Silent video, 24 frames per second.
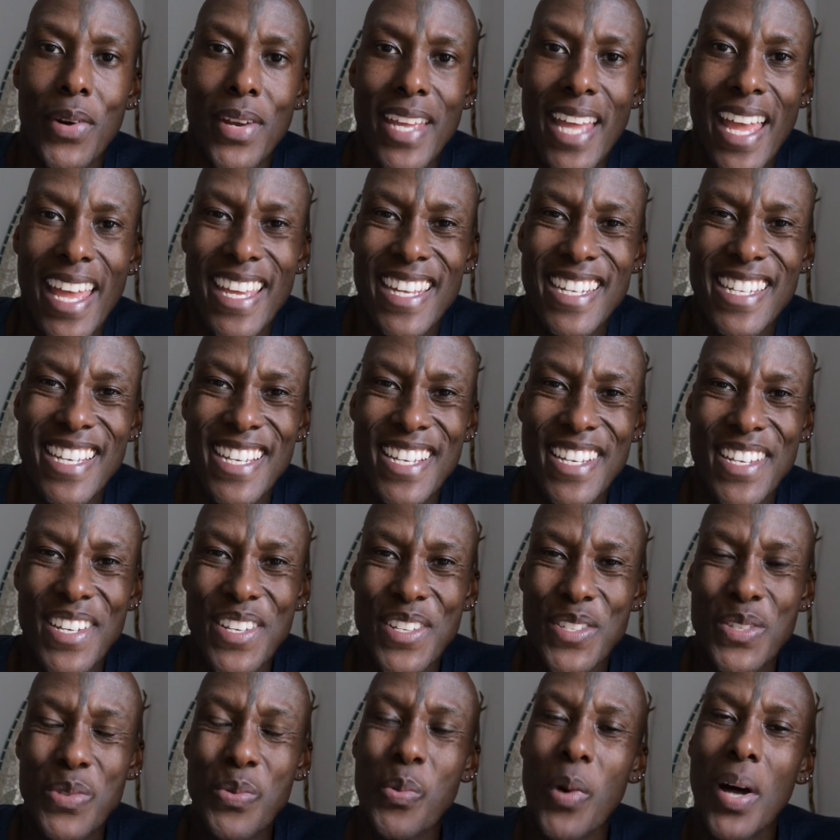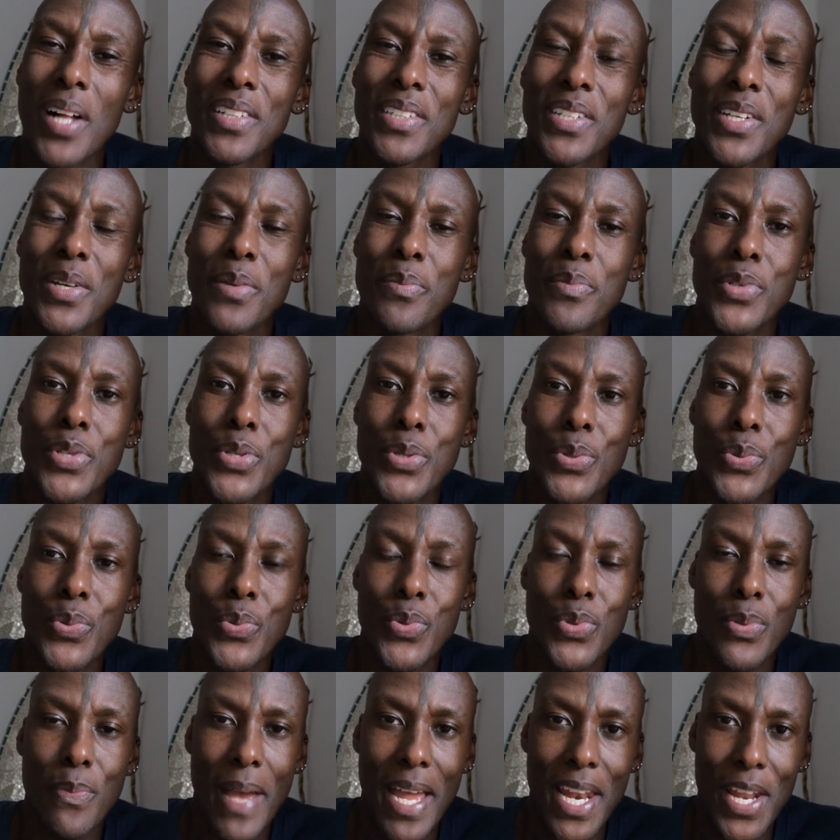creators. Welcome
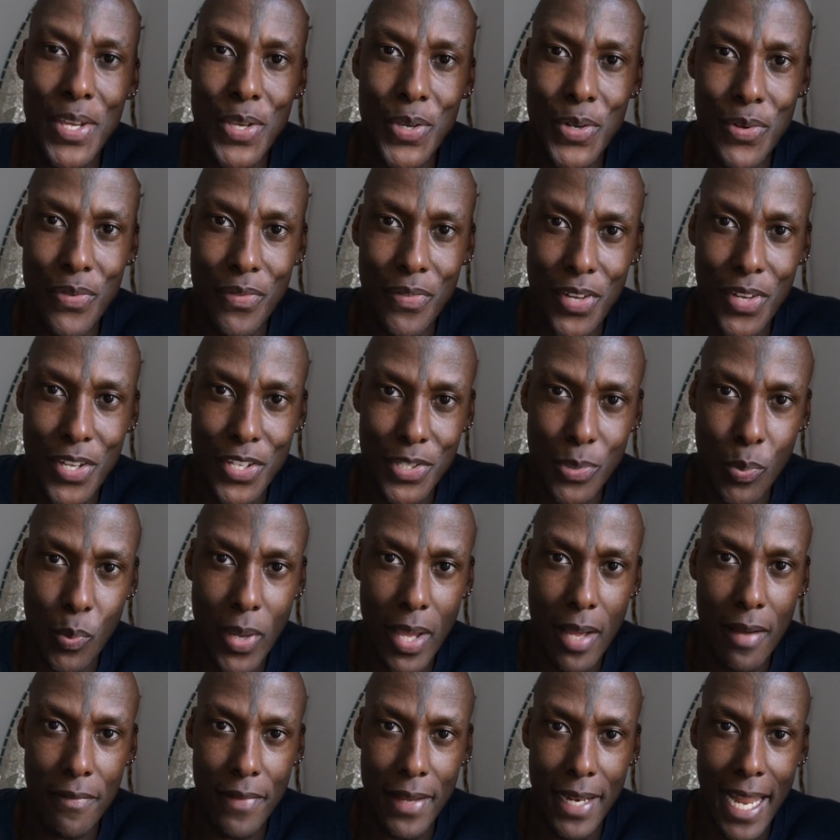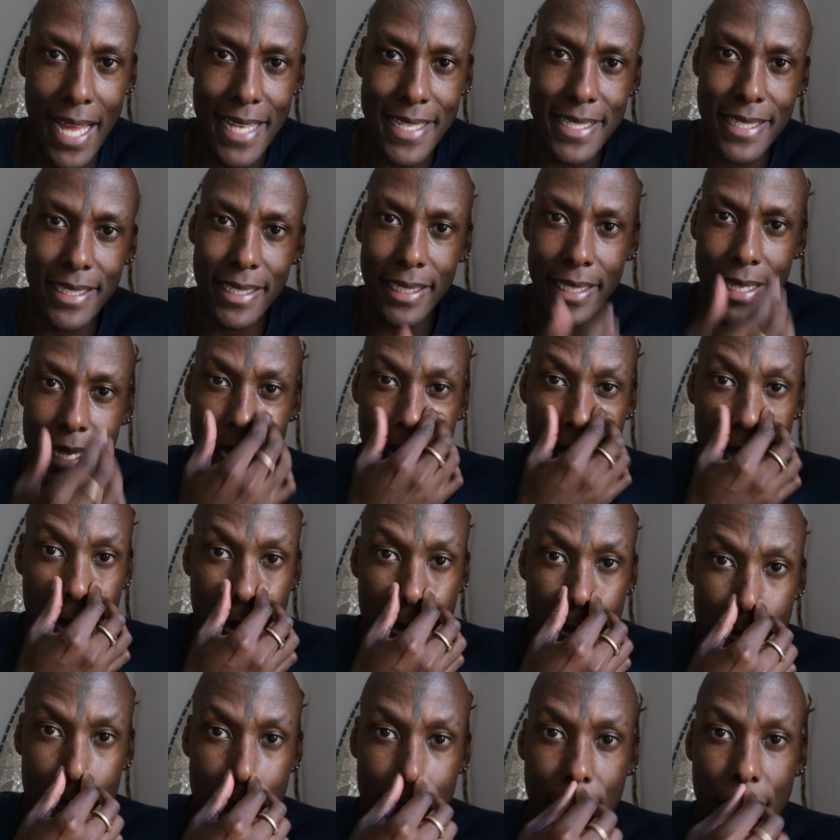to Dumela Universe. We are Velastri.
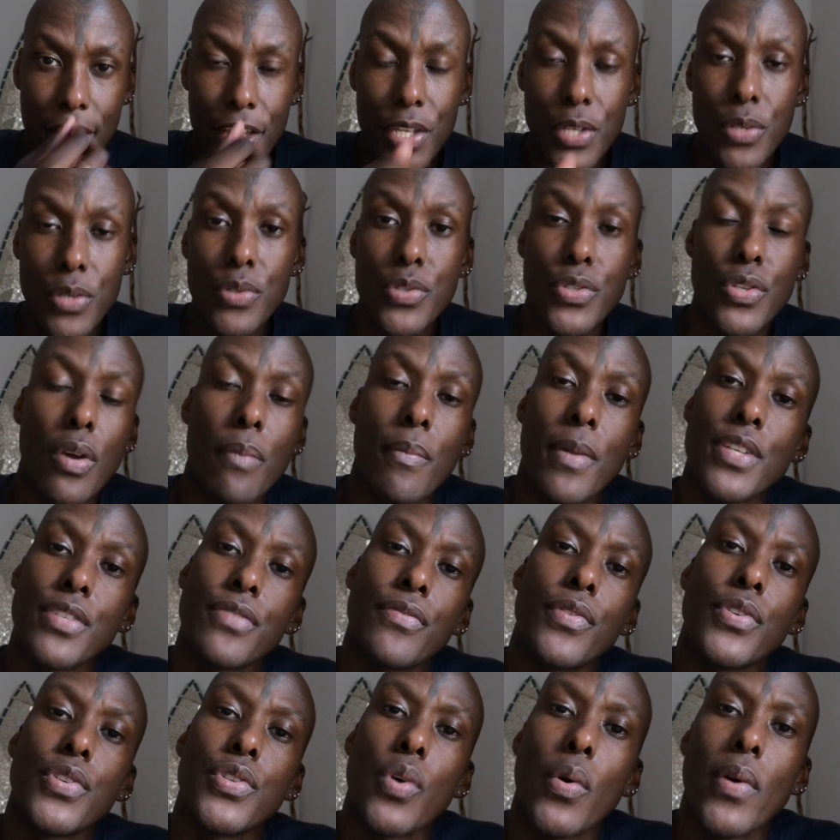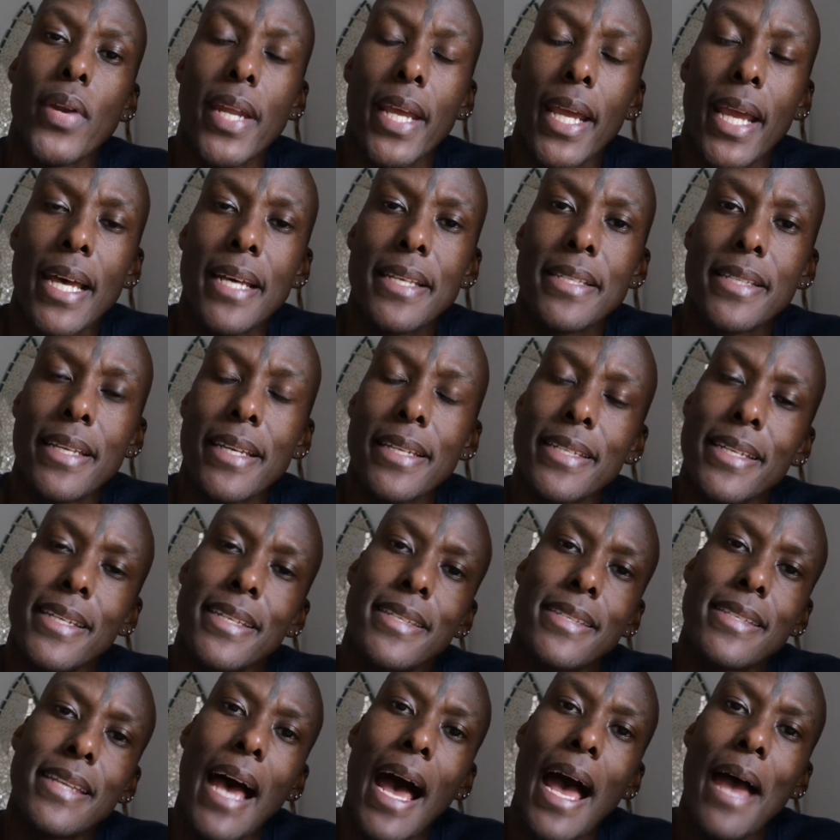Thank you so much for joining us. It
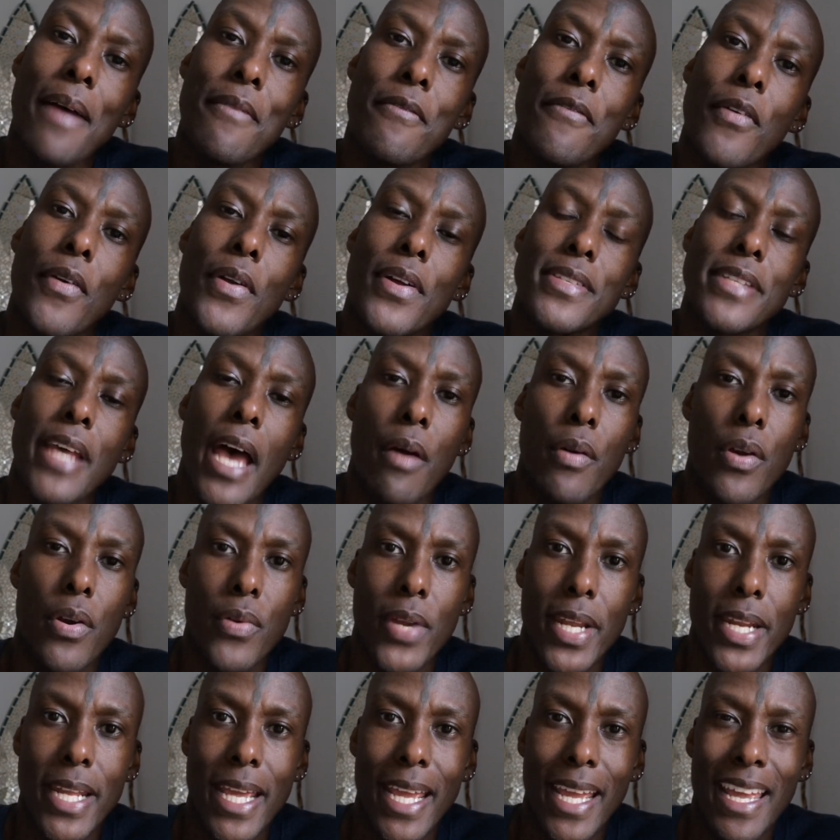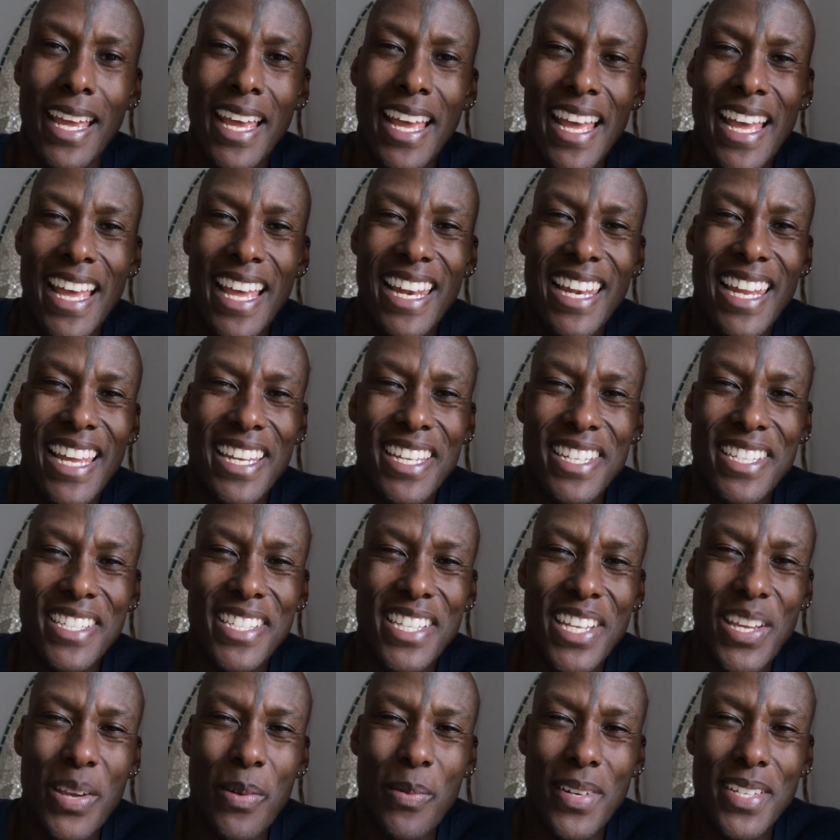is time for a tarot reading. Let us
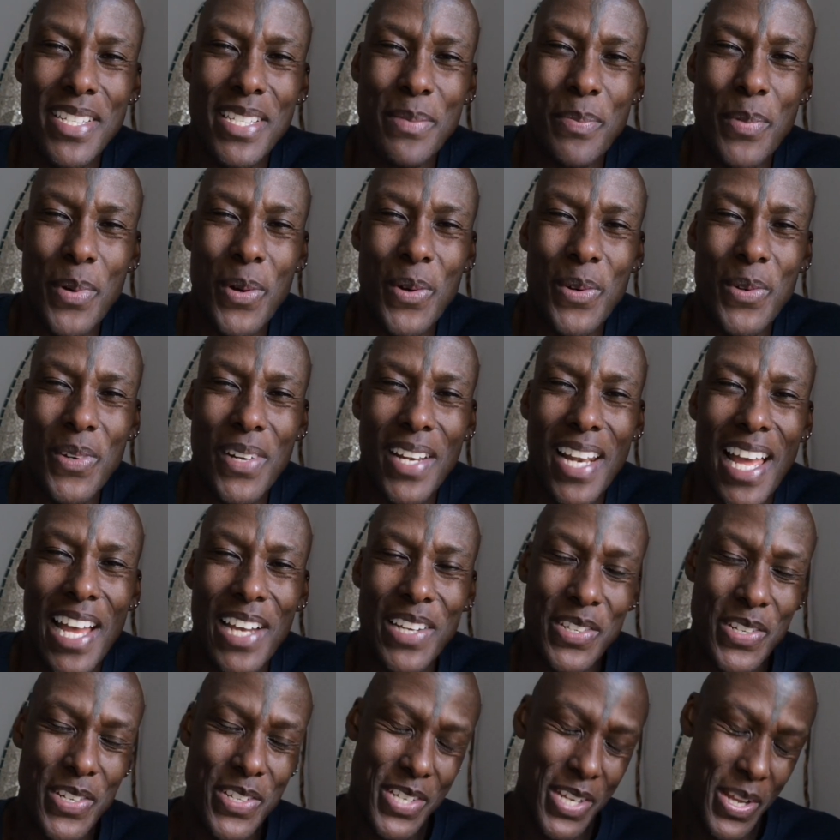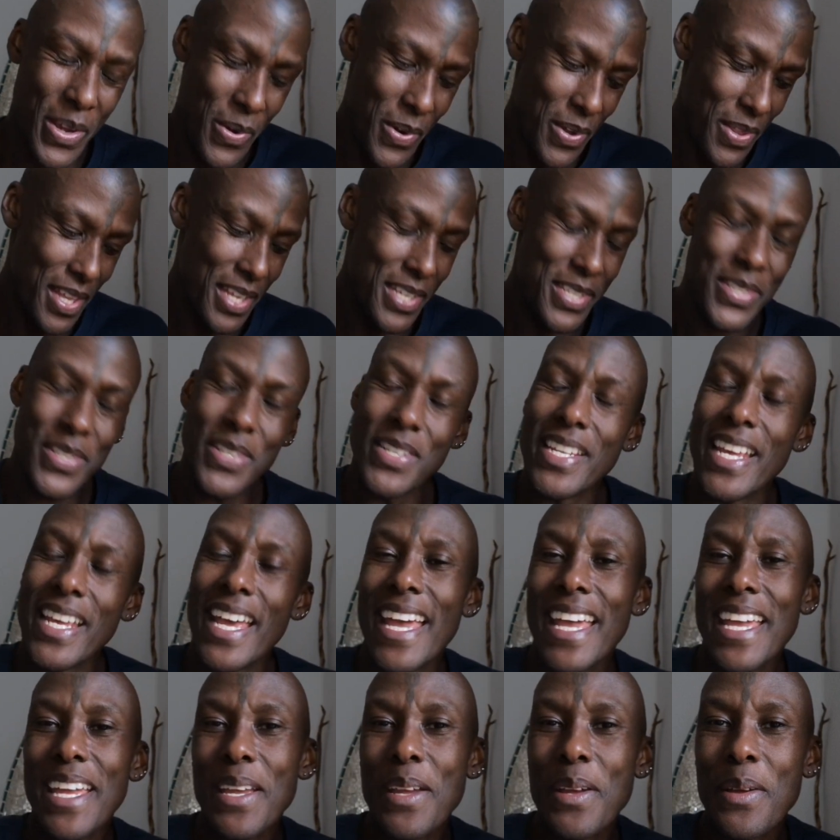see what Spirit would like to share with us
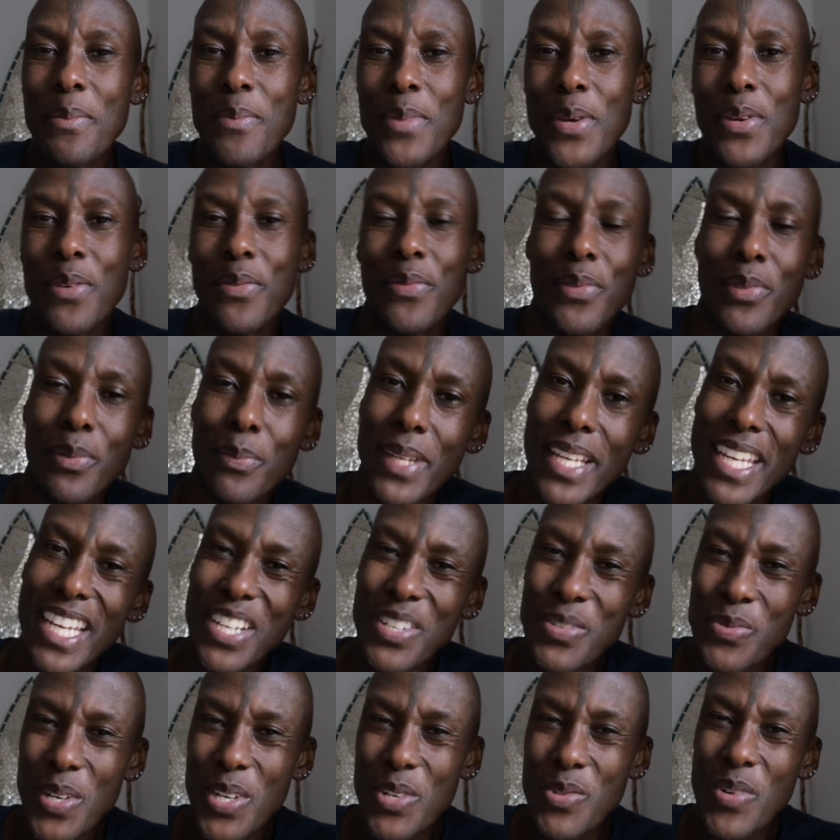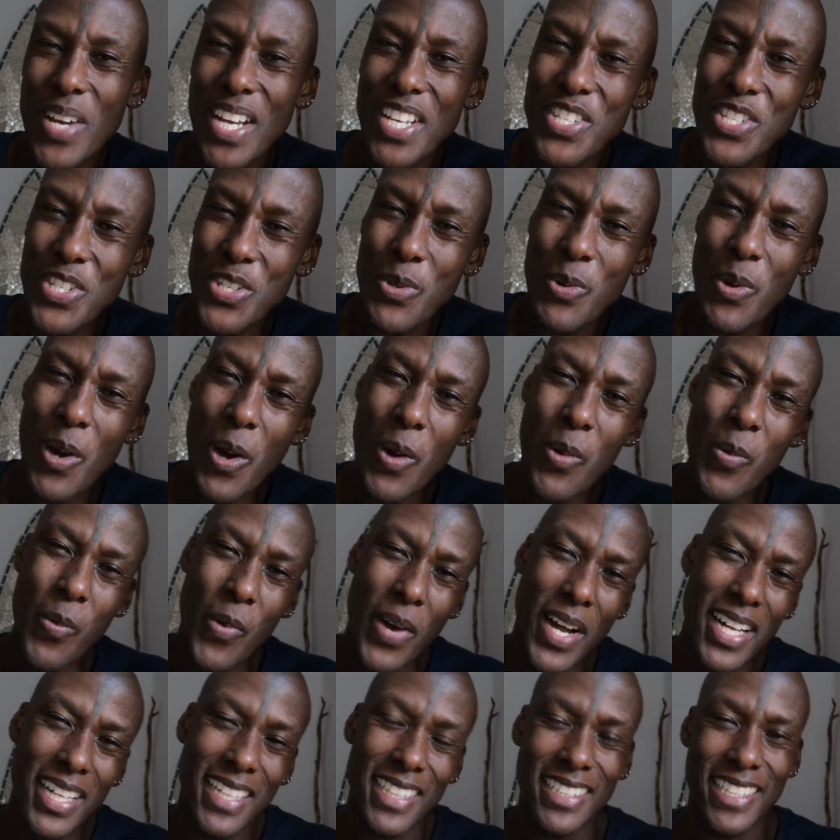today. Beautiful beings, we trust you are
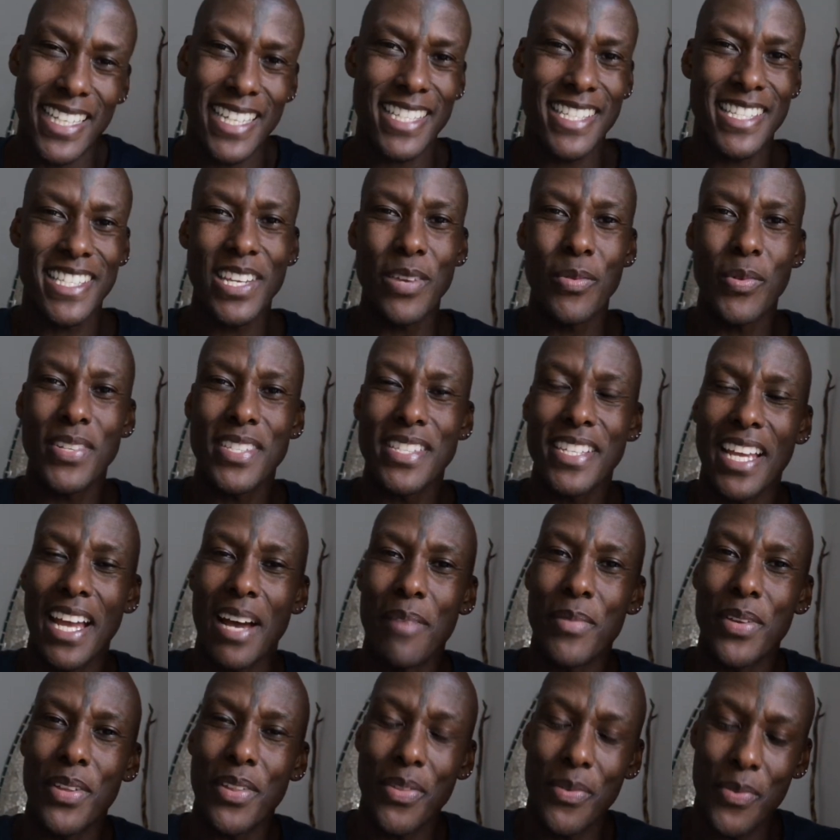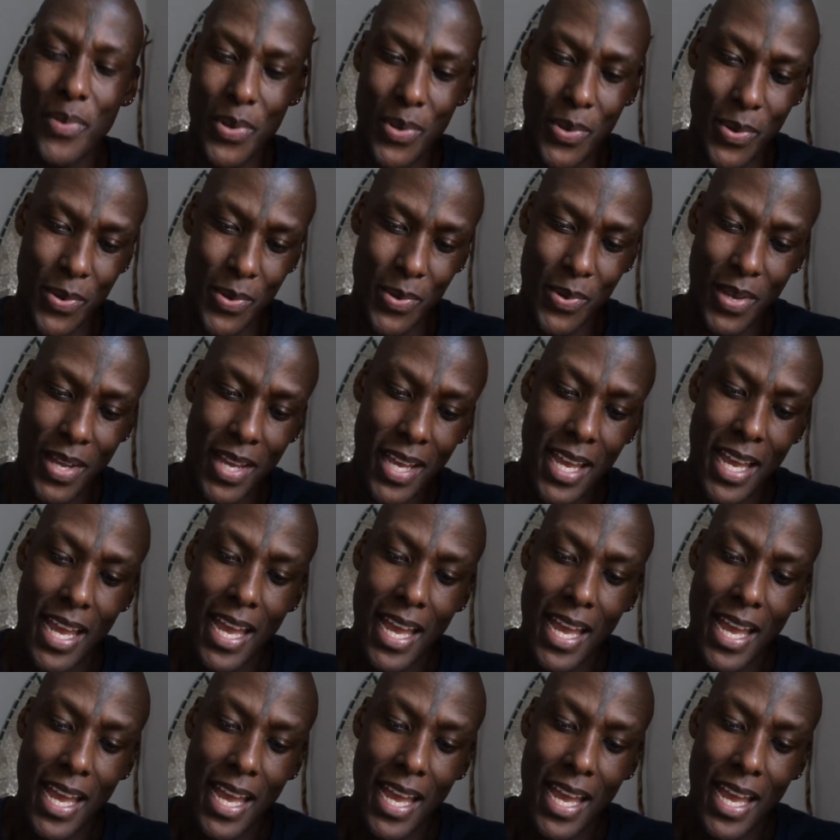well. Let's see what's coming through.